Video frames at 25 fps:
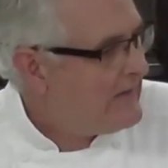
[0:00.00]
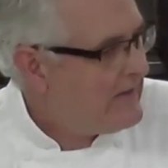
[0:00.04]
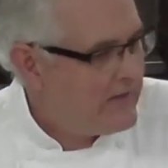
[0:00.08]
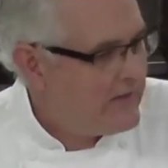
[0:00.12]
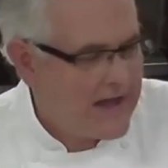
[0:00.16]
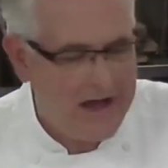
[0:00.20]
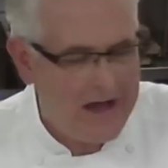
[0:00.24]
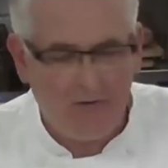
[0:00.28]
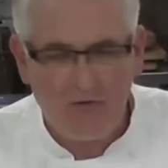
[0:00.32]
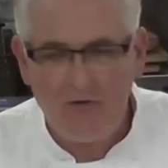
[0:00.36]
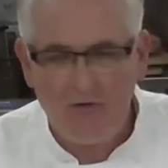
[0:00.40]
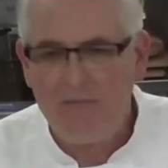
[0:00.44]

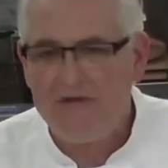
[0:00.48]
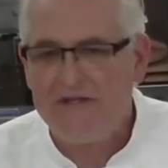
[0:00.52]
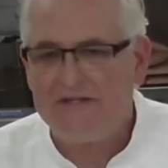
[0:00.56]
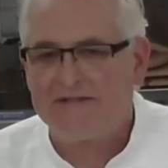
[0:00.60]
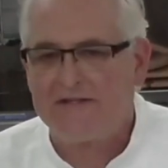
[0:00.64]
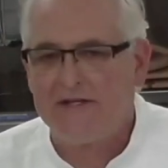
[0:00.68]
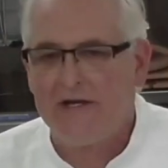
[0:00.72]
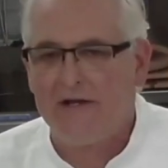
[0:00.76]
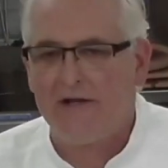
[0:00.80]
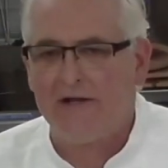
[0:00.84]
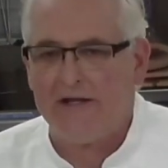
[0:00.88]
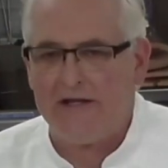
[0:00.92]
That would be
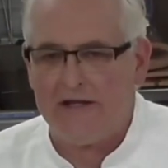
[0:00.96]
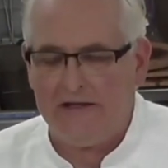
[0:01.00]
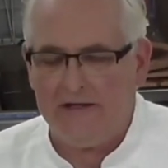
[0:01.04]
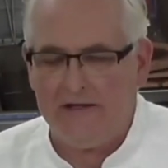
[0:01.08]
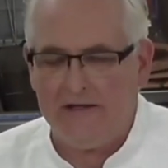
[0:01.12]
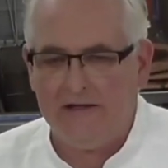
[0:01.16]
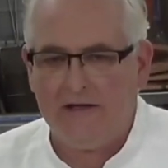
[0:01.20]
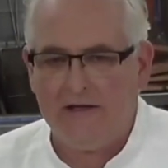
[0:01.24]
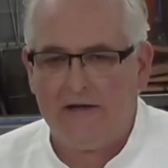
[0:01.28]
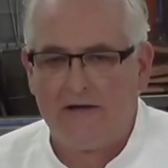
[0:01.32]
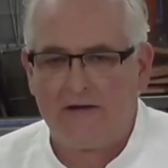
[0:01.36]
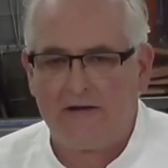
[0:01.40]
silly,
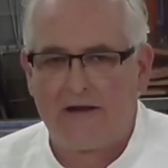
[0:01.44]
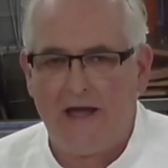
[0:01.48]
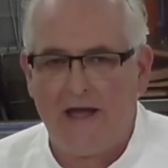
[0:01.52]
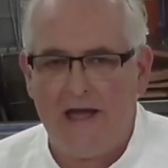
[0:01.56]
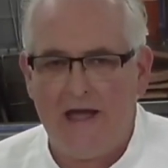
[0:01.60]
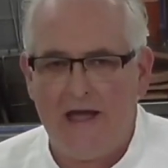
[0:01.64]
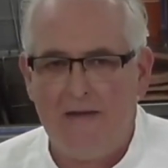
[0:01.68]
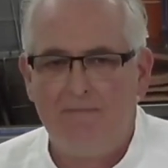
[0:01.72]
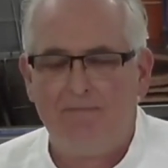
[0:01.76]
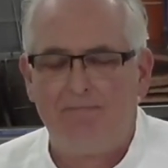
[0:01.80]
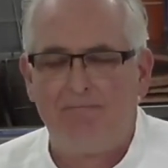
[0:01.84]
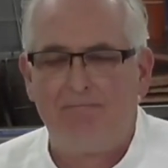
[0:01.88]

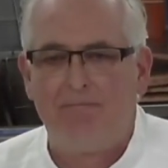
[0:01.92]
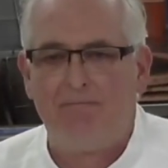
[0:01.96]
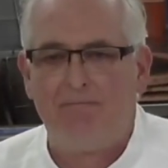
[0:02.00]
okay?